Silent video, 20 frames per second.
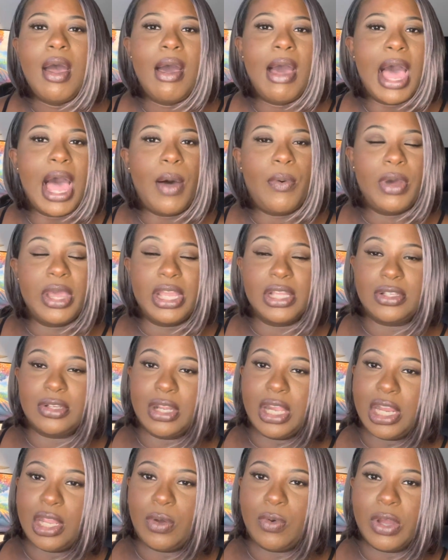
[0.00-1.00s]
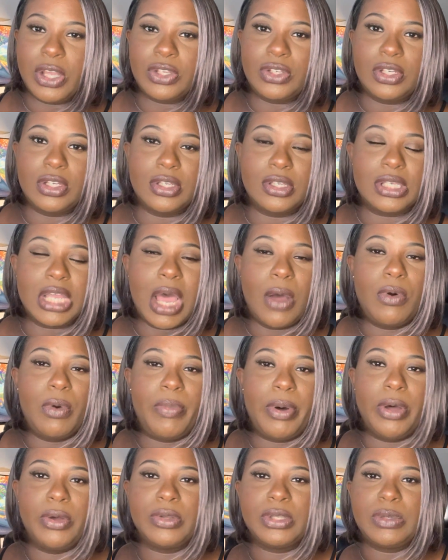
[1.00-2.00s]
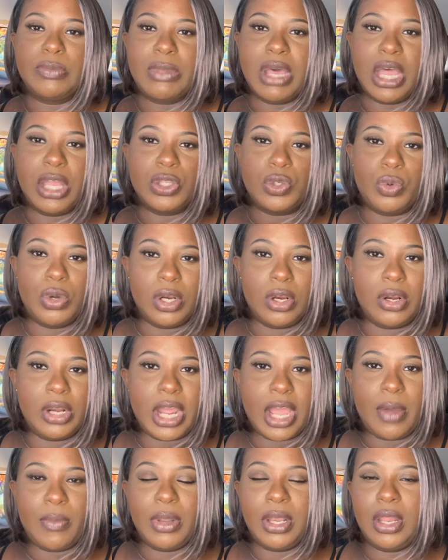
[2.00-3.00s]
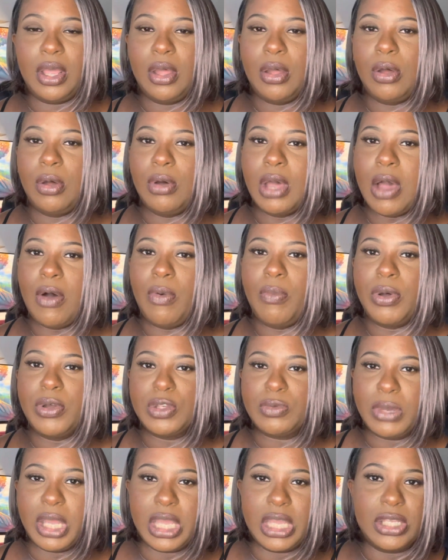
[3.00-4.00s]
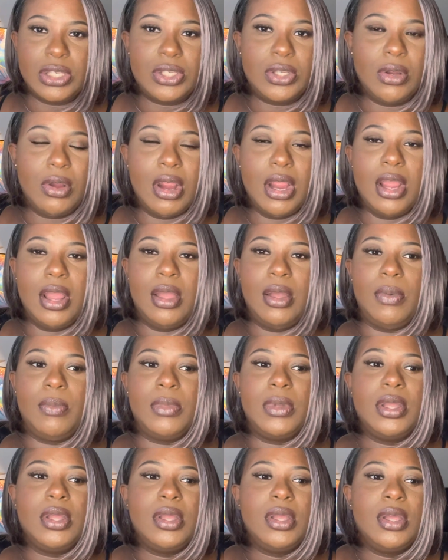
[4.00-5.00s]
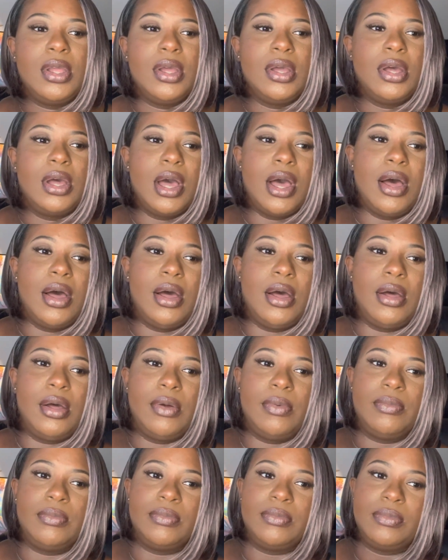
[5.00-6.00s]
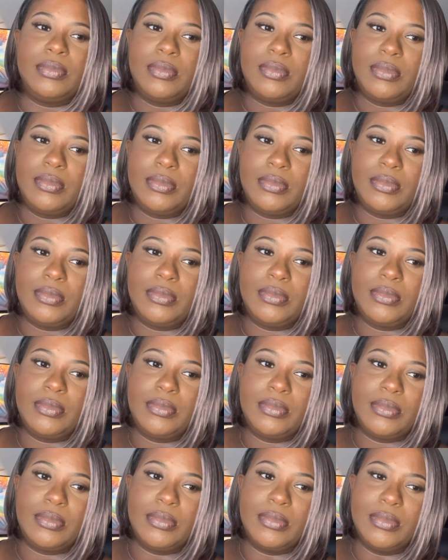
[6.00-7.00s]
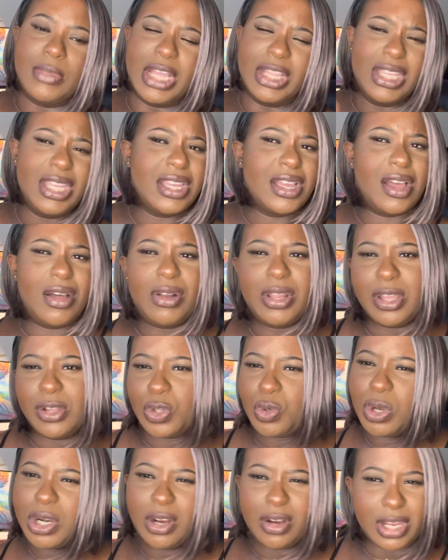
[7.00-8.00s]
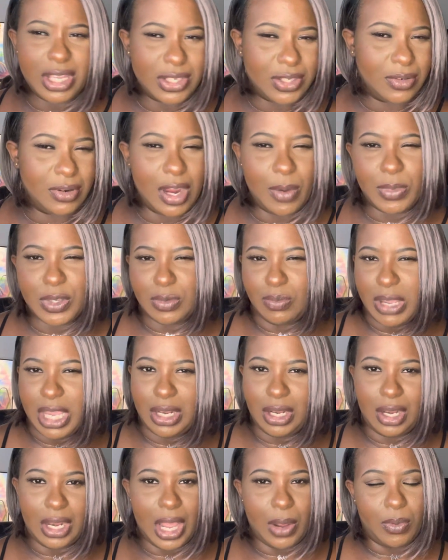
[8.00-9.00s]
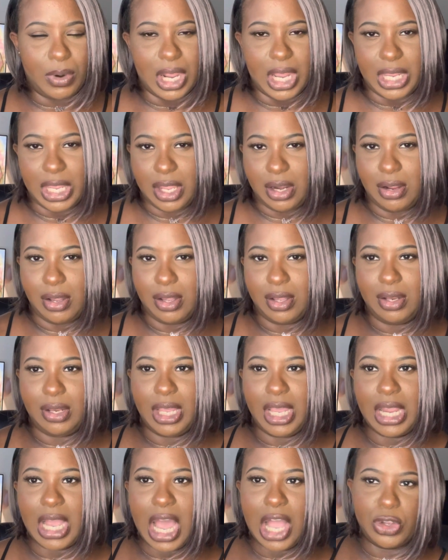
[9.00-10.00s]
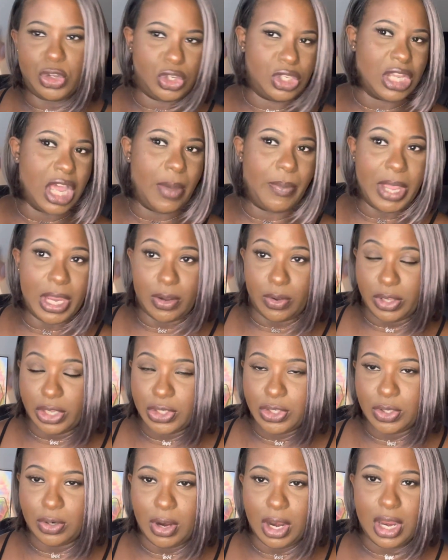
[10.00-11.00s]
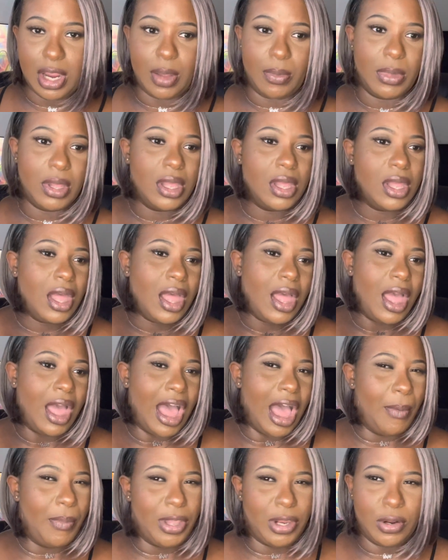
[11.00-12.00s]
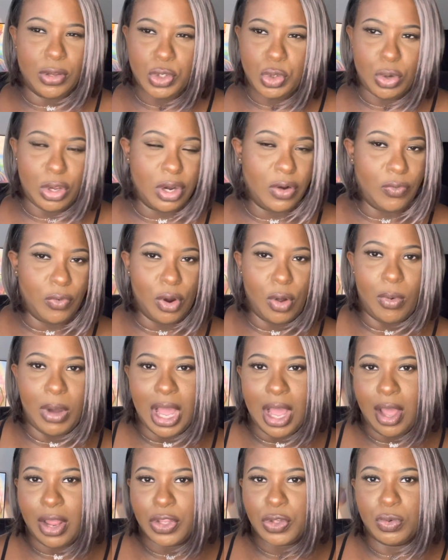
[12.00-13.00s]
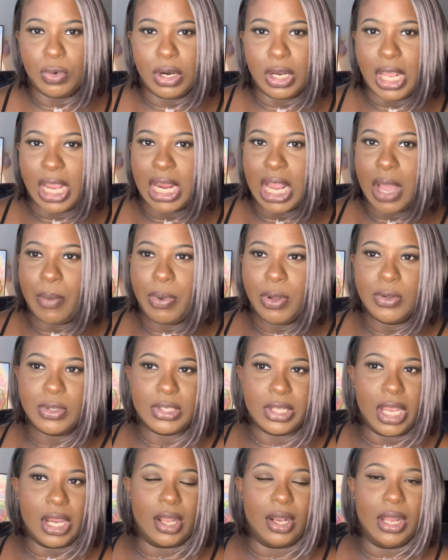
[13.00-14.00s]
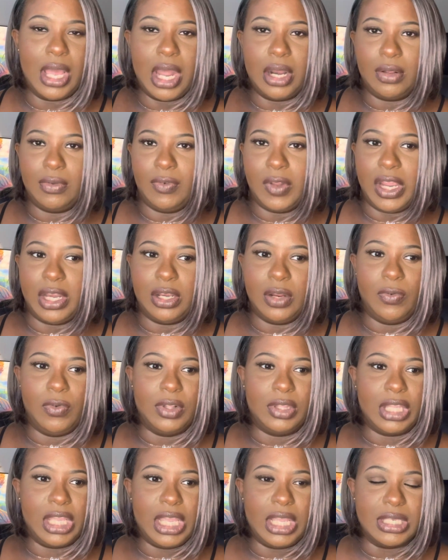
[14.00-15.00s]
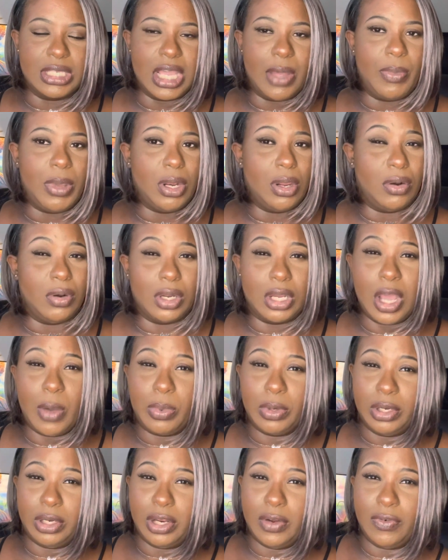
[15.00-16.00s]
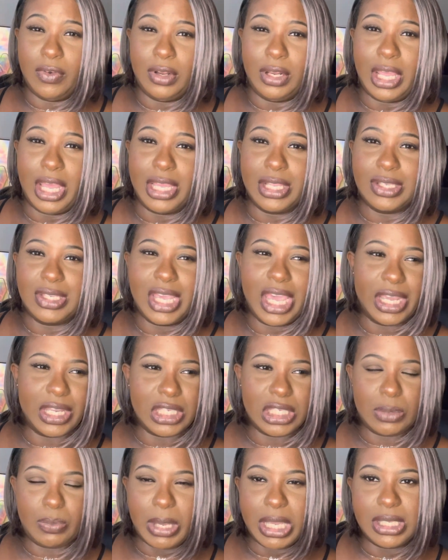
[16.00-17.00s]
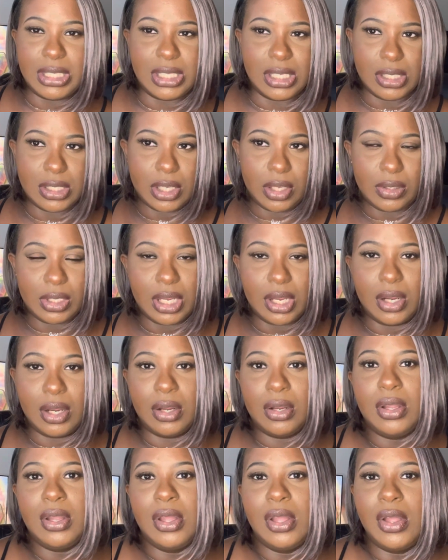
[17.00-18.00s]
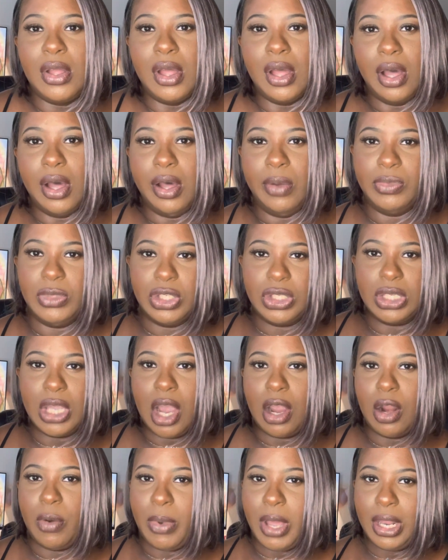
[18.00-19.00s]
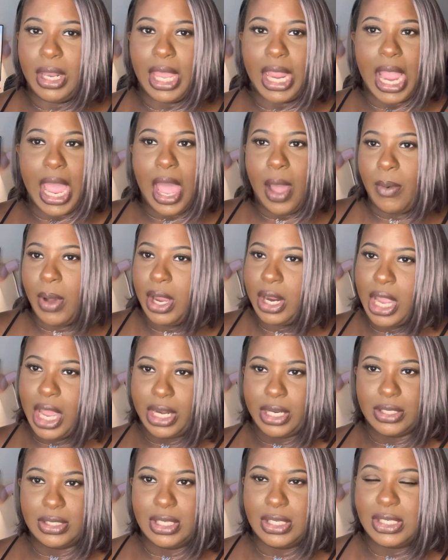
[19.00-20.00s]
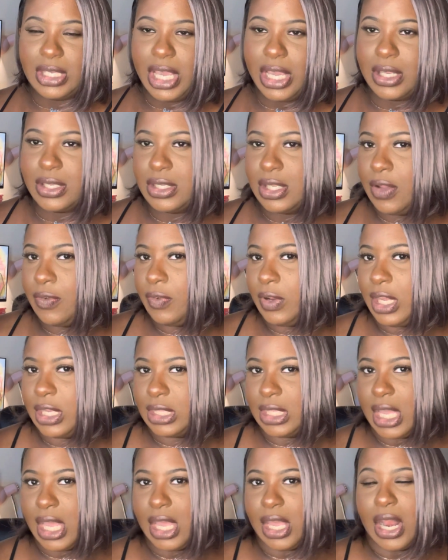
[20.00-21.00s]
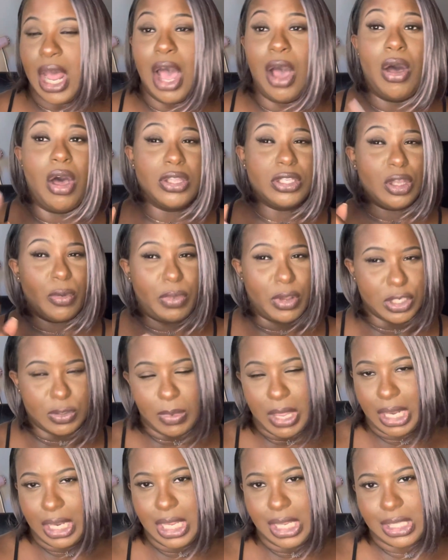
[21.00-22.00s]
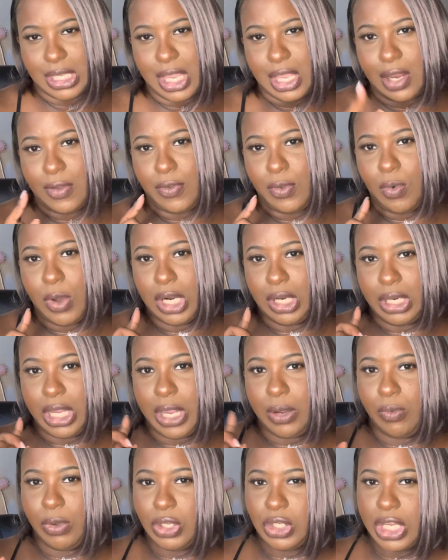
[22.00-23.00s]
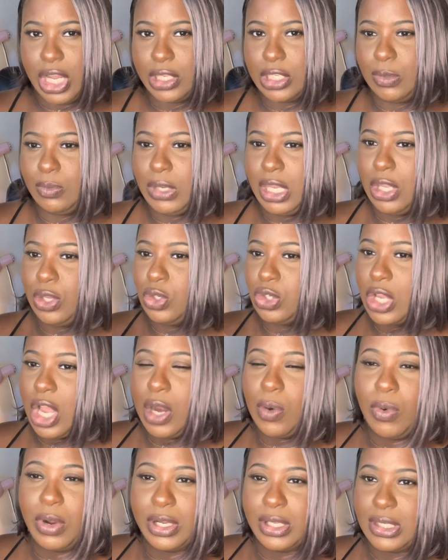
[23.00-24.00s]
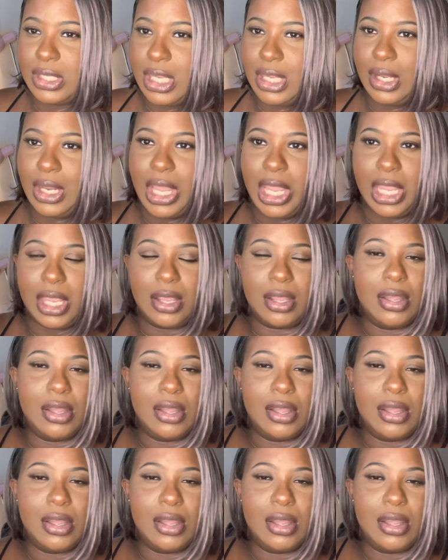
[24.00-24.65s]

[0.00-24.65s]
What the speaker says: I will answer any questions. I will post my Twitter down below. I will post my Instagram. I think only on Twitter and Instagram is mainly like what I get on. Like, I just got back on Instagram. I've been on Twitter for a while. It's where like I post like a lot of like different things. I've been on a couple of different like tech spaces on there. Just talking about like how I got into tech, stuff like that. I'll also post my LinkedIn if you want to like reach out to me and you just kind of want to see like